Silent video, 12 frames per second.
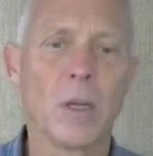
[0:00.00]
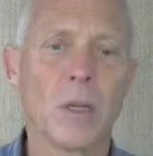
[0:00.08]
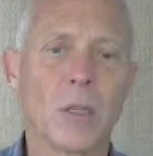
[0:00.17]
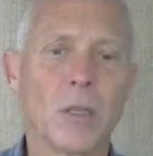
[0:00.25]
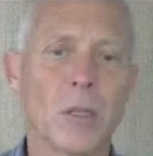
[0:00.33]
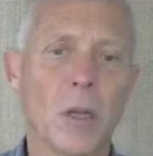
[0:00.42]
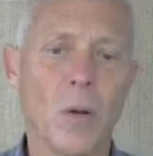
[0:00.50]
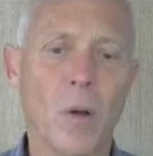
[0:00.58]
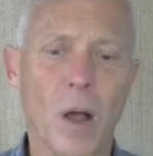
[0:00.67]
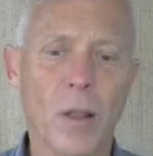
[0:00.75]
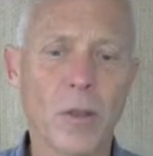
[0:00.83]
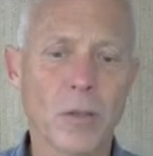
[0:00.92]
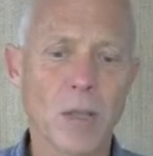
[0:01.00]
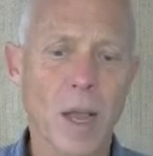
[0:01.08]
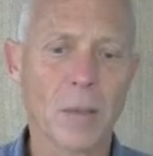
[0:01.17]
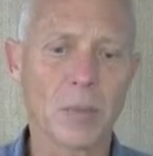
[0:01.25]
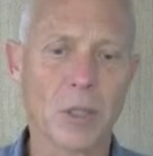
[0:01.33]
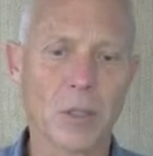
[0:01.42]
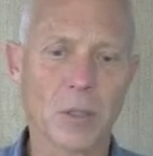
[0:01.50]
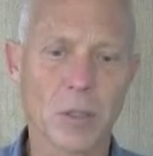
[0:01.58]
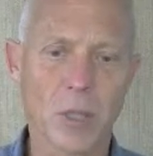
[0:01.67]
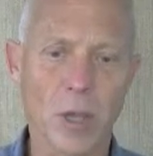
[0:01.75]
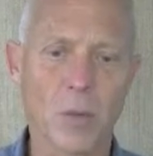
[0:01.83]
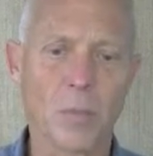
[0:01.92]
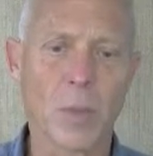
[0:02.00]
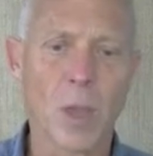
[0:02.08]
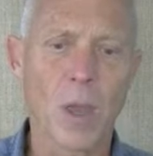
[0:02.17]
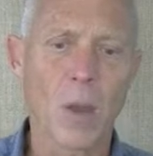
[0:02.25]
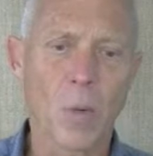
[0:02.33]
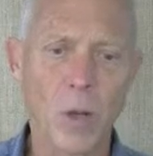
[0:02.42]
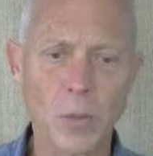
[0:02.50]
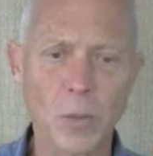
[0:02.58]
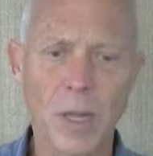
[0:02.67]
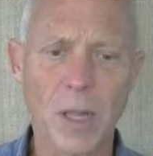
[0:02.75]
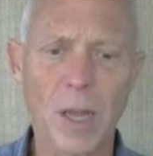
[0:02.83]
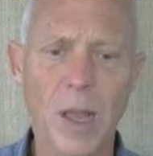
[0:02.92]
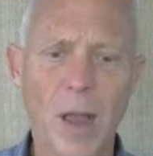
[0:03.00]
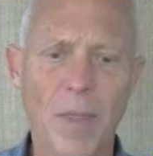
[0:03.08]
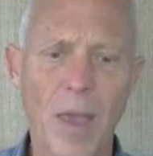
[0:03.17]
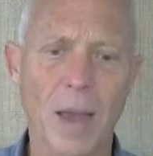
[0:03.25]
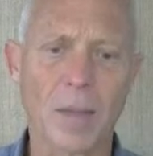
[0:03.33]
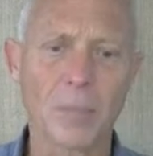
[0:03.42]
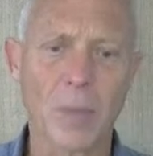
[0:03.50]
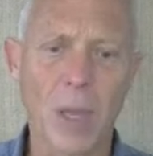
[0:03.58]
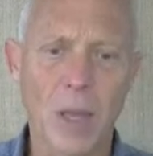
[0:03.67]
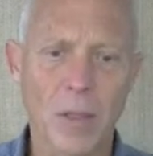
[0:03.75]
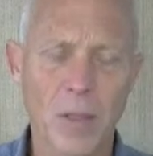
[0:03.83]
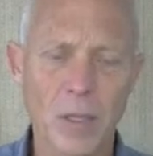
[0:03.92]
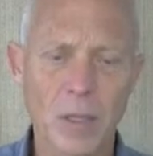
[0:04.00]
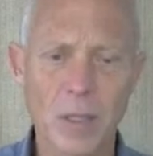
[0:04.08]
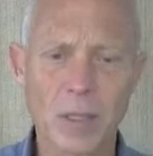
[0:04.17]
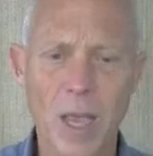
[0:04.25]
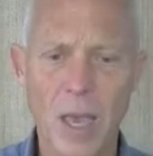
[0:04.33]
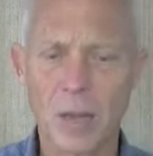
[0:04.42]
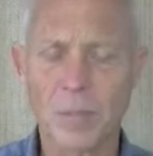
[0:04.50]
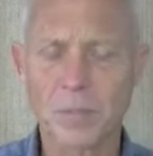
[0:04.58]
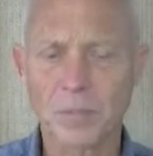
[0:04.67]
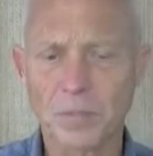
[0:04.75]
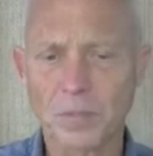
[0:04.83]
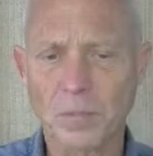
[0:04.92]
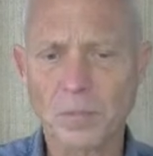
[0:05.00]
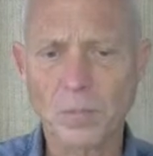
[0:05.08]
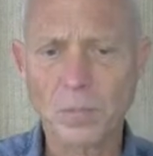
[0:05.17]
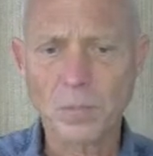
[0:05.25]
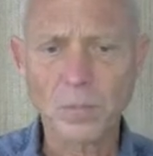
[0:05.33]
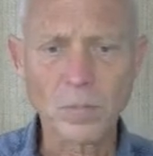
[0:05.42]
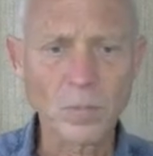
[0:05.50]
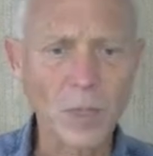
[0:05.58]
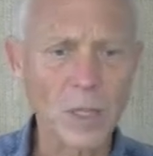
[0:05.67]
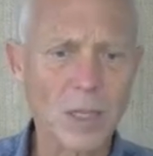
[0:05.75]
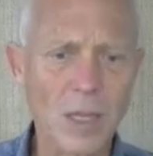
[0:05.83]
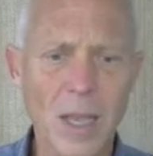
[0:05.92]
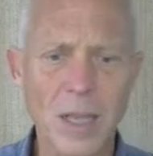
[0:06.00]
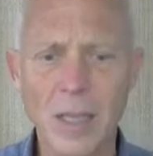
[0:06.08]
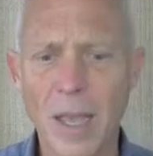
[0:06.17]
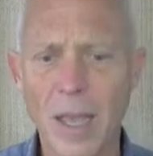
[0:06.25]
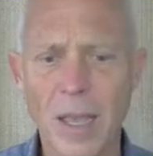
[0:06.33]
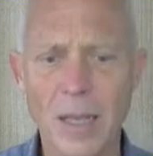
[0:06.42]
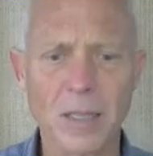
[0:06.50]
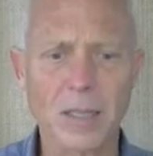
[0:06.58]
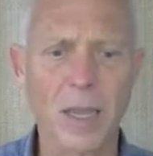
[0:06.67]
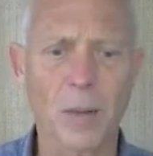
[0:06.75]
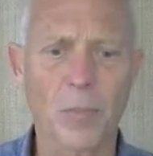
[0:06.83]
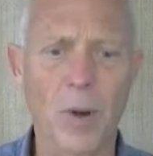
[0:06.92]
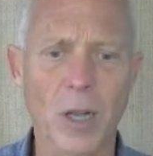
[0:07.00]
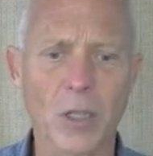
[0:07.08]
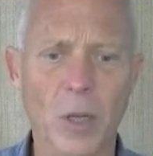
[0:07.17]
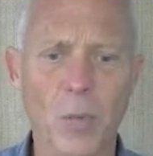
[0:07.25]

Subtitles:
So all those options. So once we click on that, this is a CSIS second project